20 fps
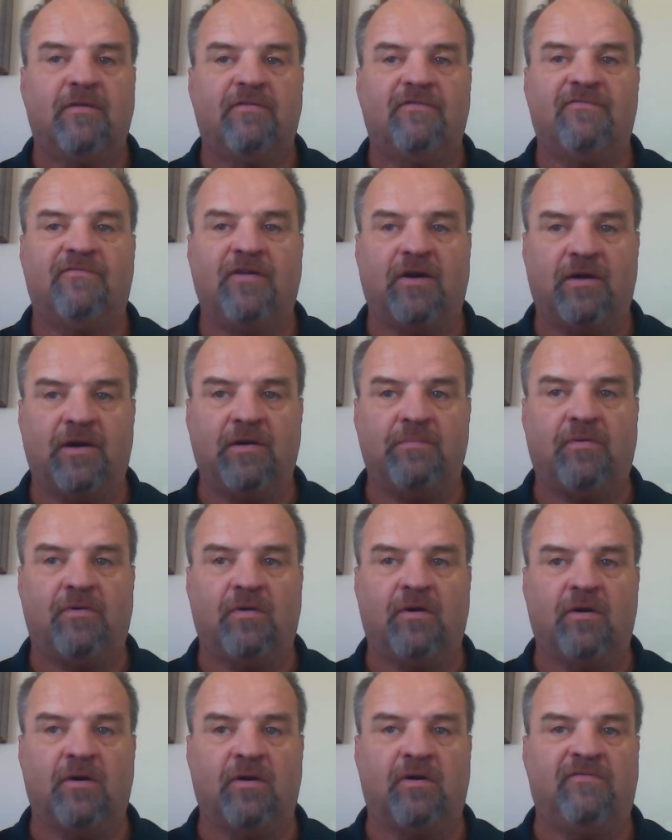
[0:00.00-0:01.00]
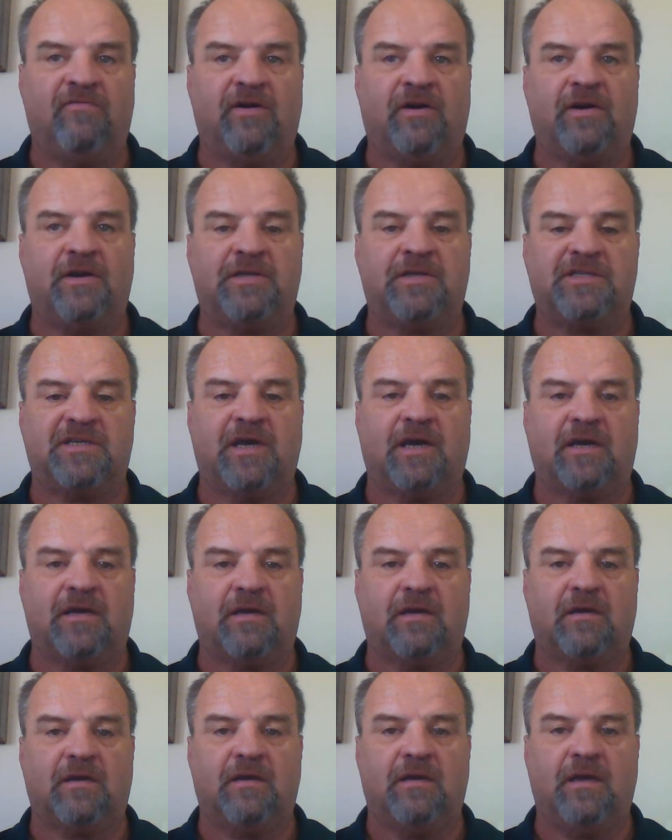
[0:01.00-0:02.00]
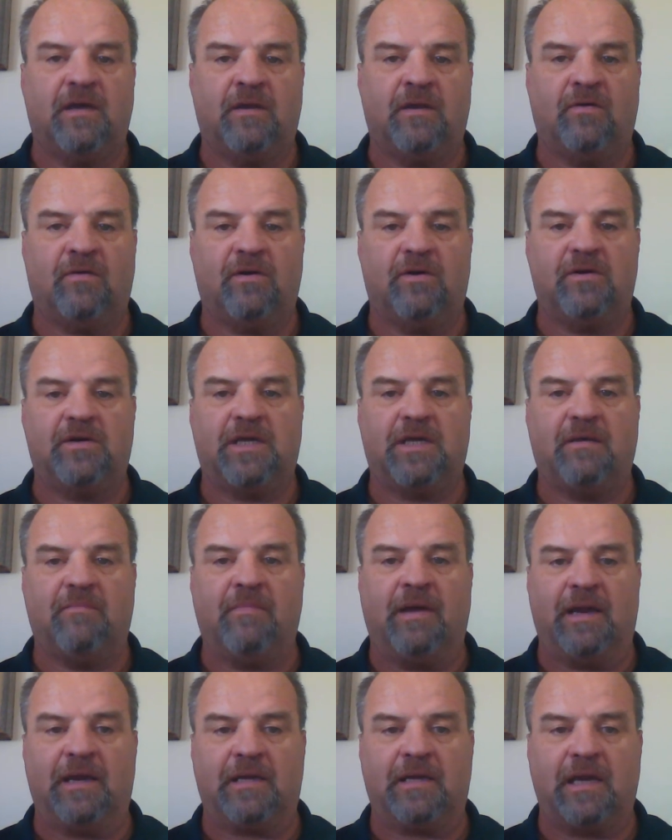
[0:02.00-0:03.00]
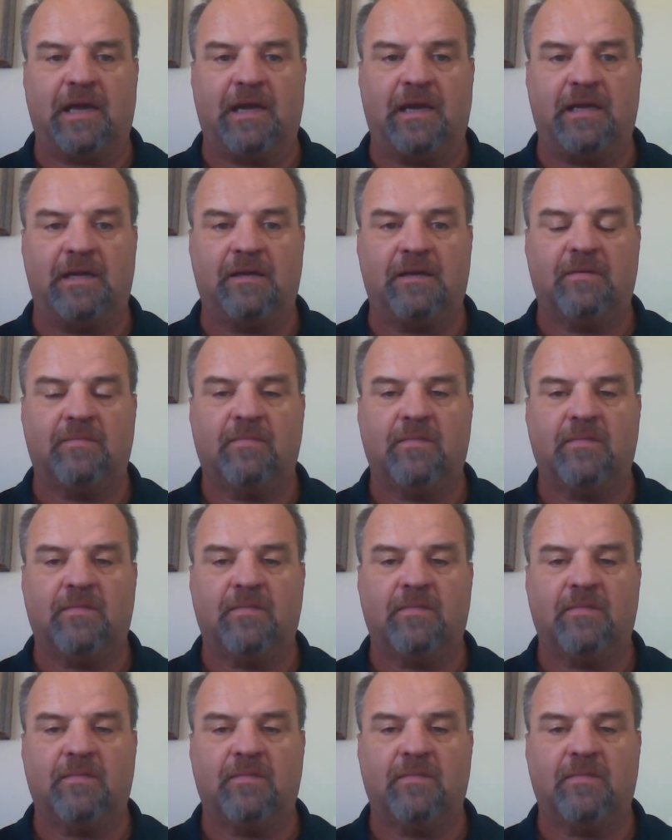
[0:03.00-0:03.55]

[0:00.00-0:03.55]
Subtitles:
very poor or very sick in order to get Medicaid.